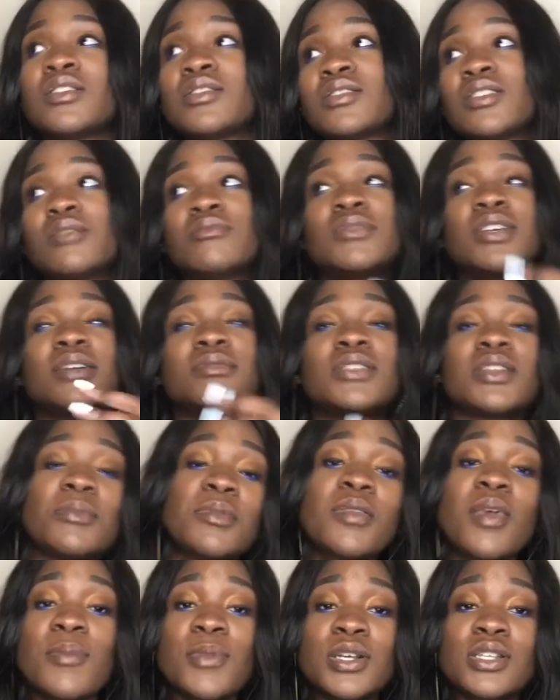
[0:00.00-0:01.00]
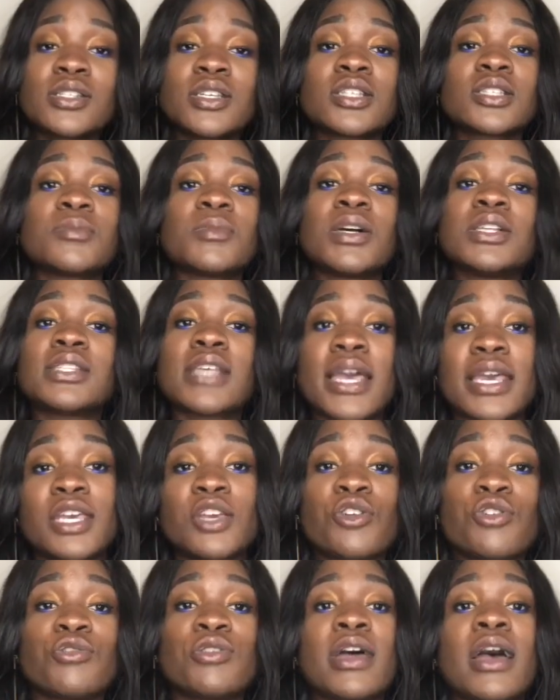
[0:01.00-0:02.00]
Sometimes some of them are 6 months, I
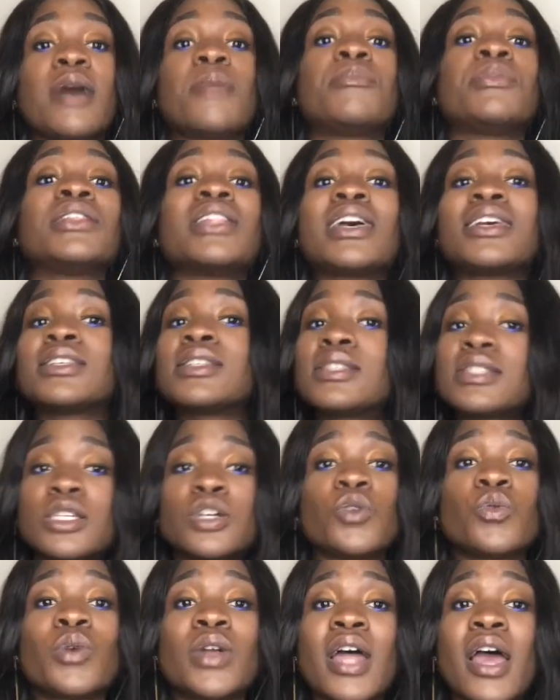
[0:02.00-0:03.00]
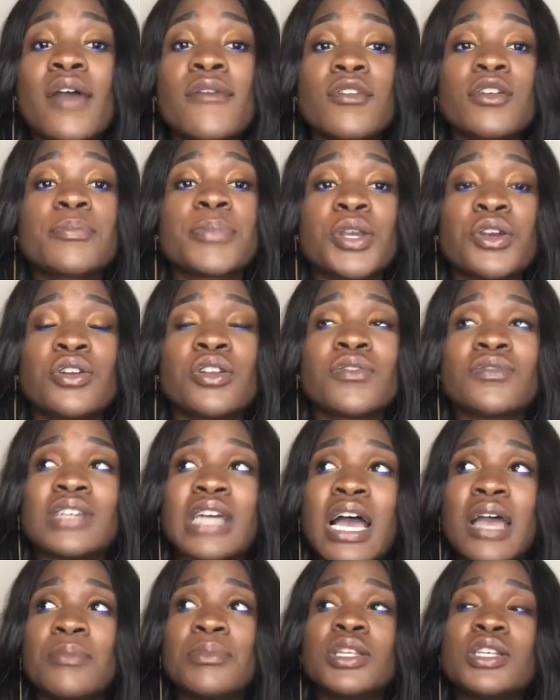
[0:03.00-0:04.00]
hear that, but like still, whatever period of
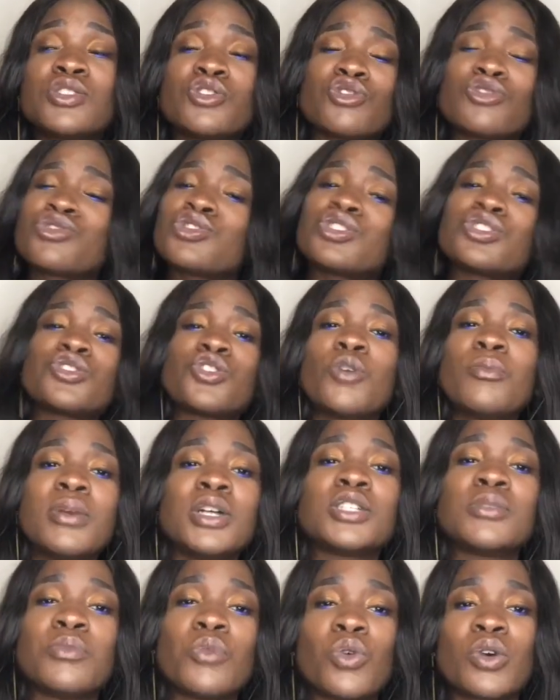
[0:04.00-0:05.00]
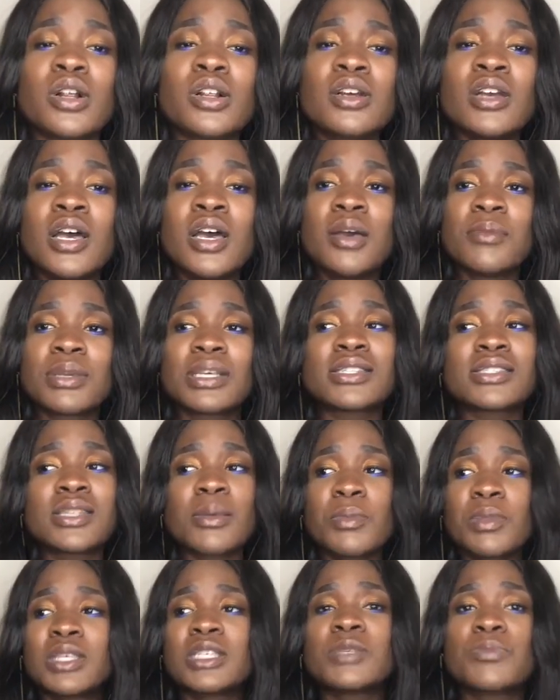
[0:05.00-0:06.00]
time it is, there's just so much more because
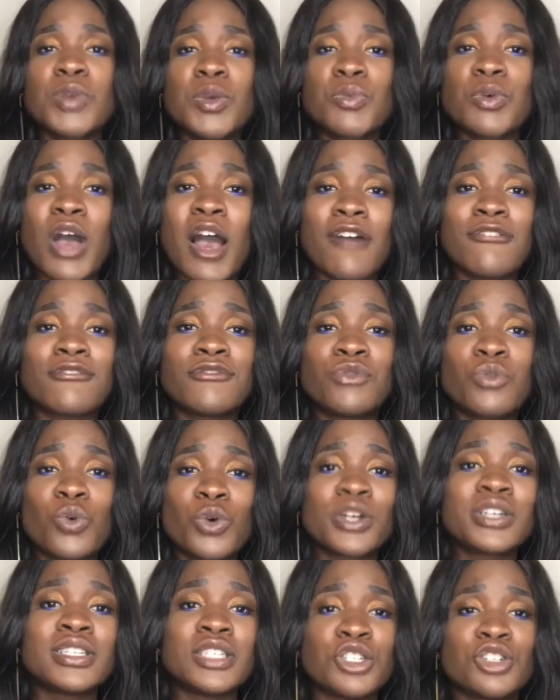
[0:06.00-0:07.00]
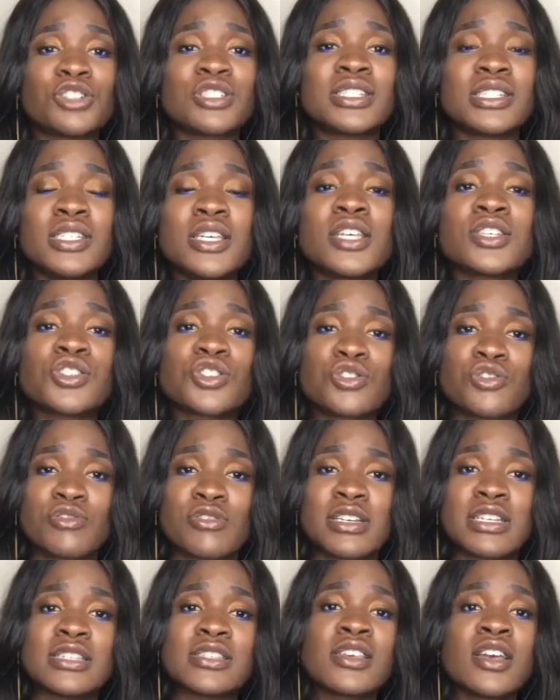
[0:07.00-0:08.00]
some of these people have 4-year CS
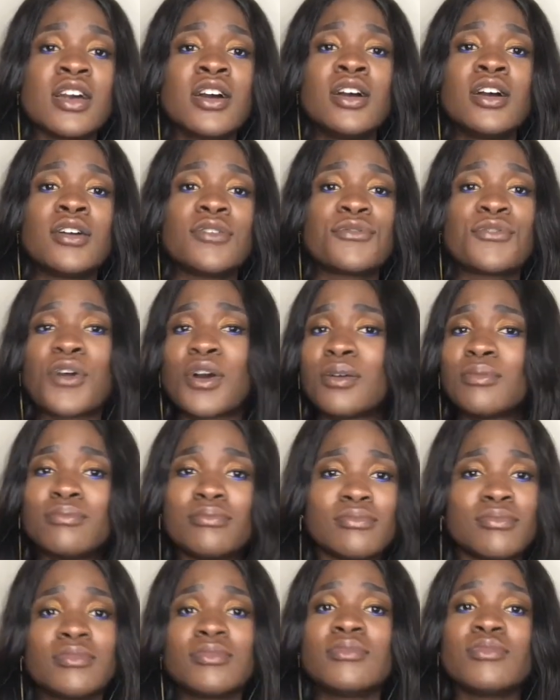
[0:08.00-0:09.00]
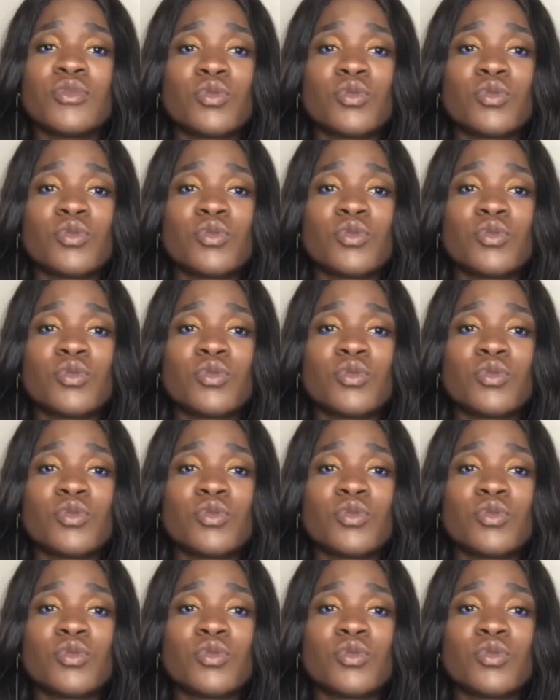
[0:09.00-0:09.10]
degrees from